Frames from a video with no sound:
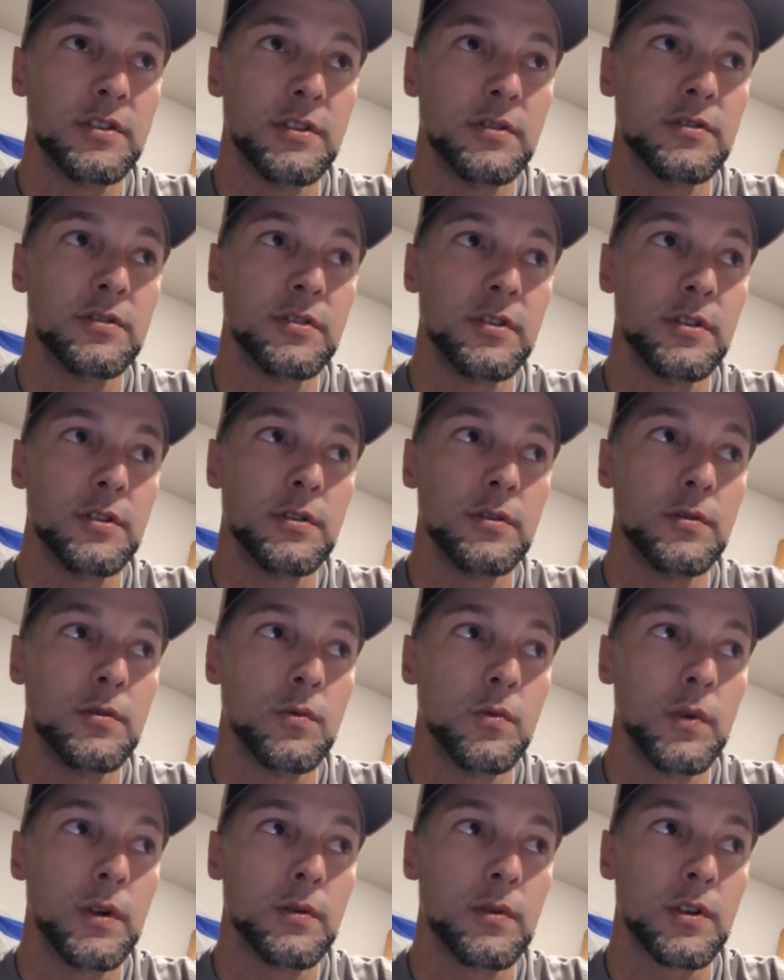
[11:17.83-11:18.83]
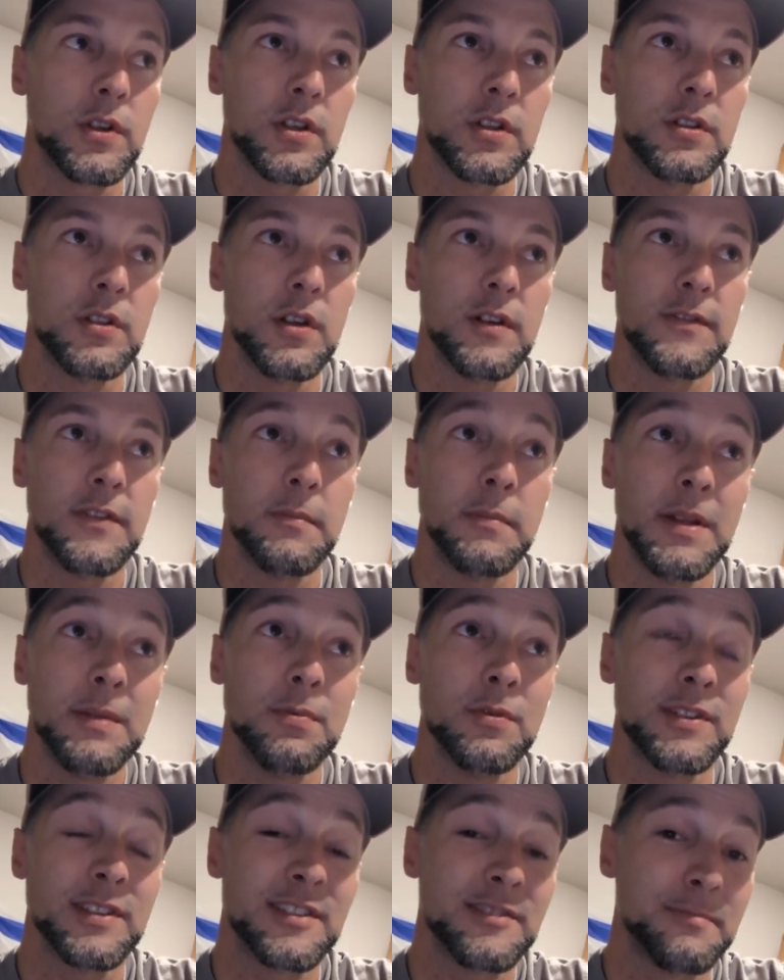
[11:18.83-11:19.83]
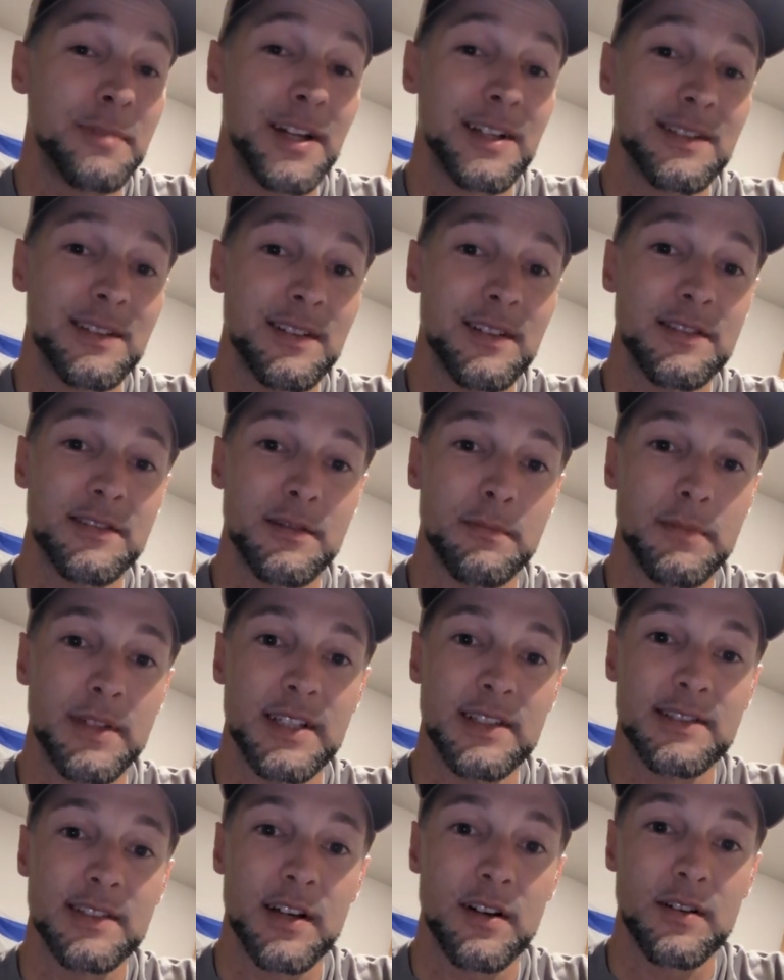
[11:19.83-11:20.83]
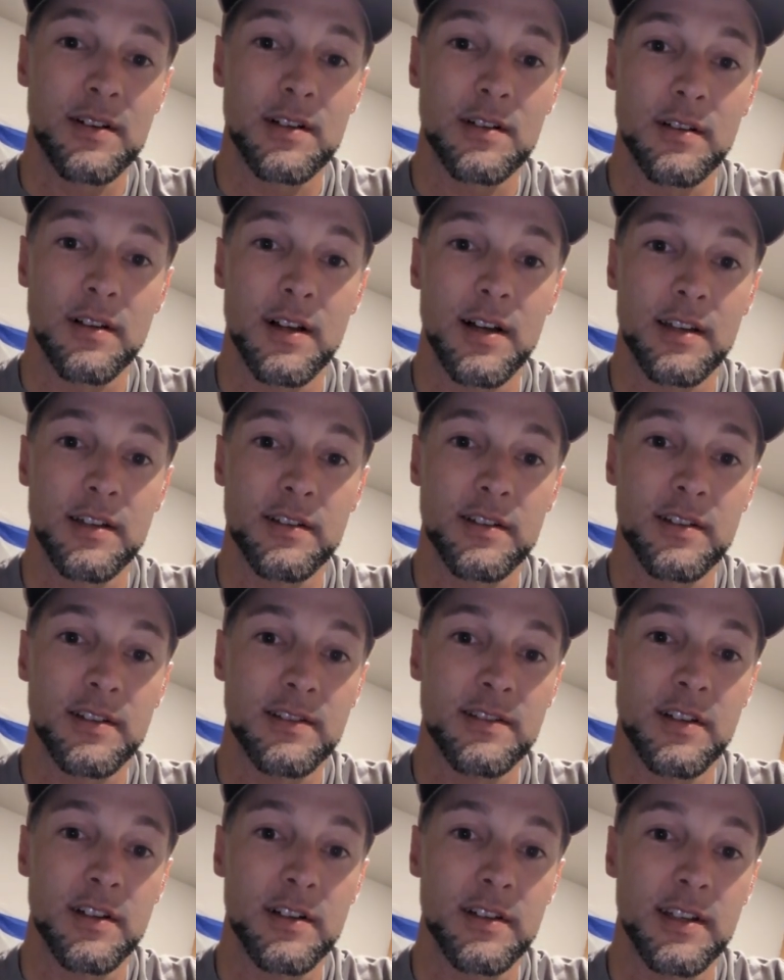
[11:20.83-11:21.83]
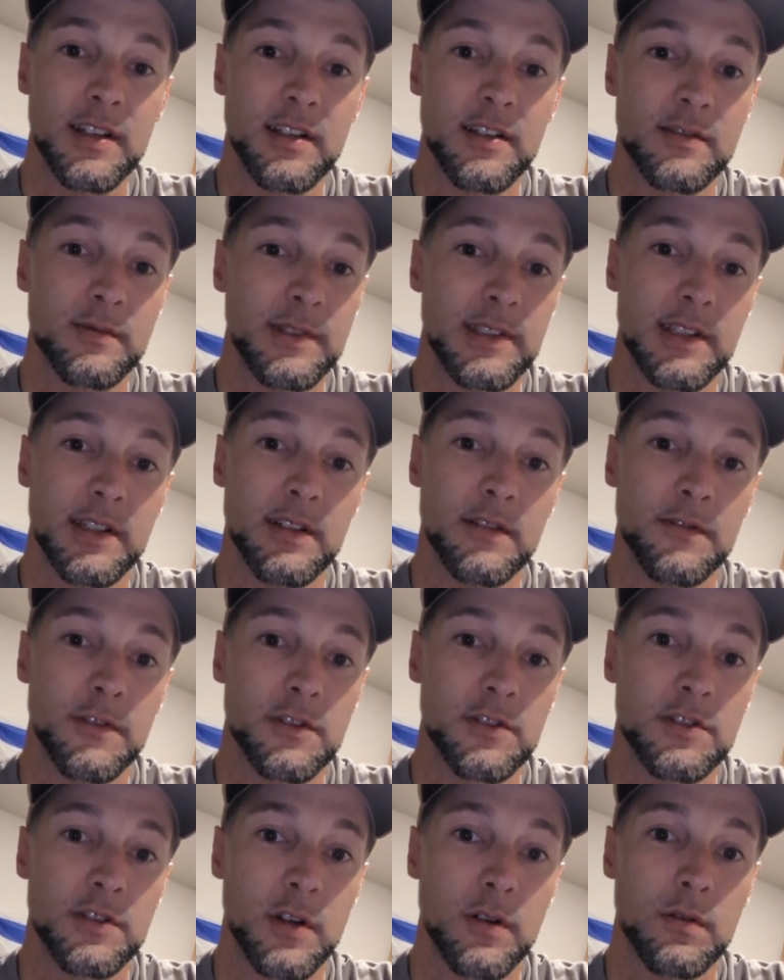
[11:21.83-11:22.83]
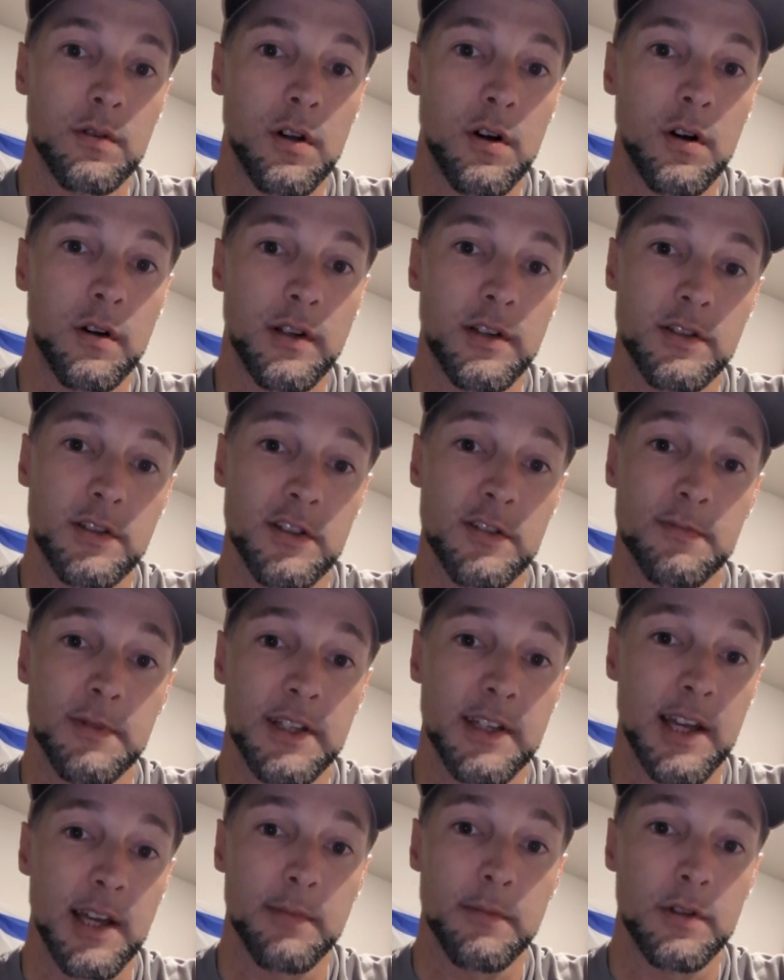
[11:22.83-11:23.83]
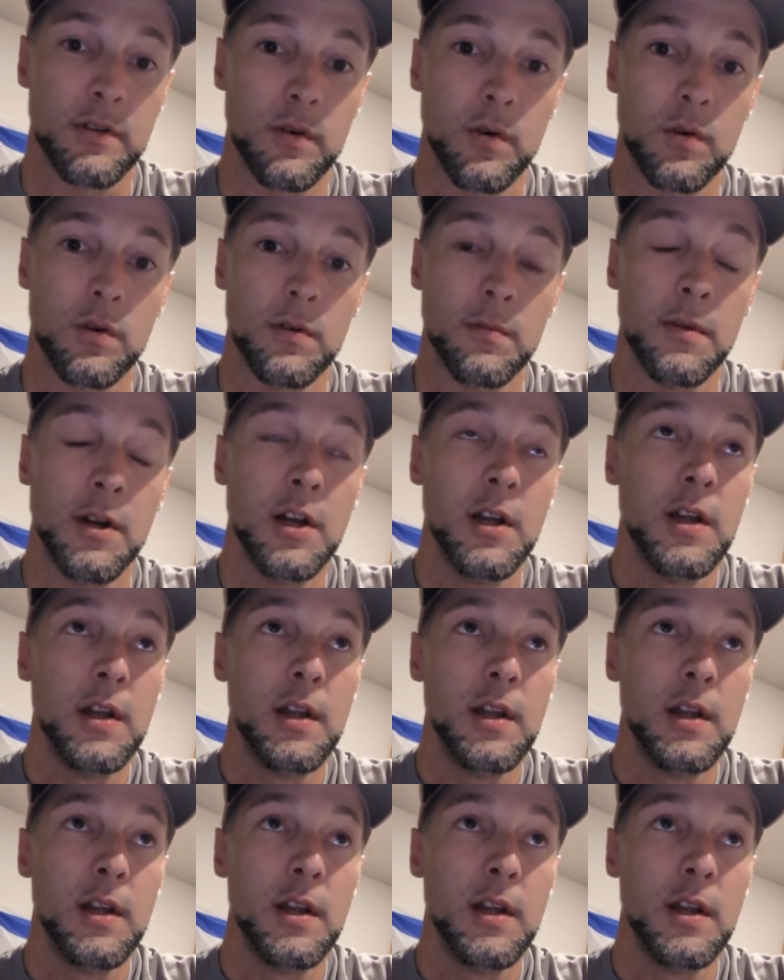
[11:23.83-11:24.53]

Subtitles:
we were good enough that people expected us to beat South Carolina and Kentucky because we did it for so long. It just became the norm.